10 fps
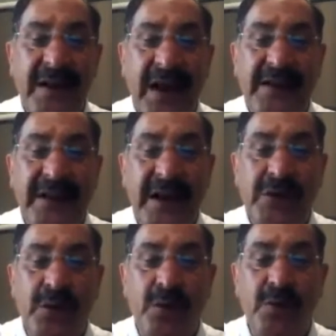and that
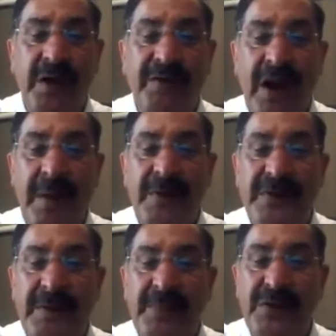showed
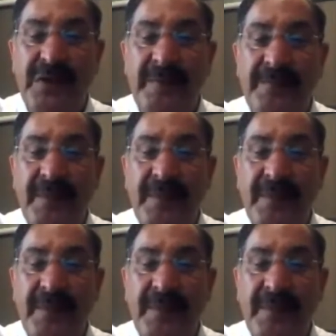25% patient